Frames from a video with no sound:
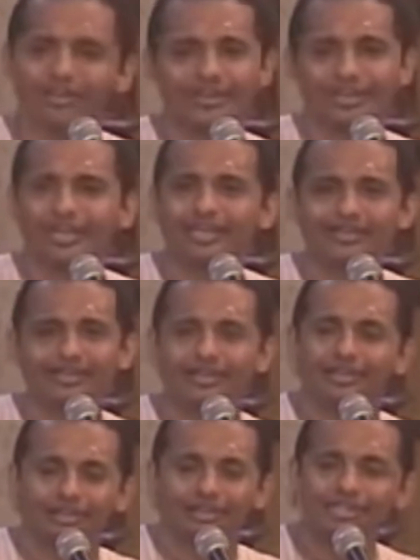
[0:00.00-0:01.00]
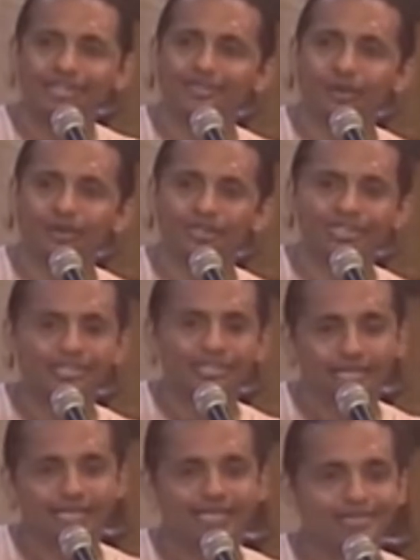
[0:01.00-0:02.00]
hey, all these
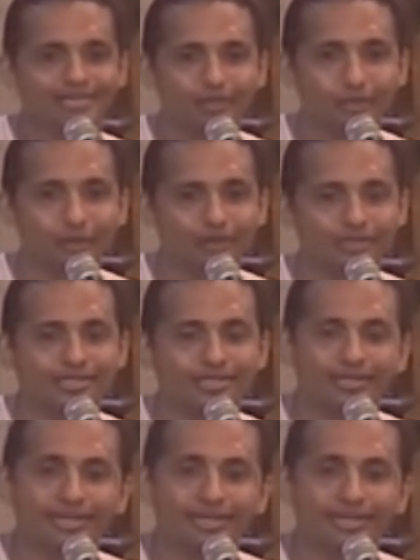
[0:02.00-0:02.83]
nice talks,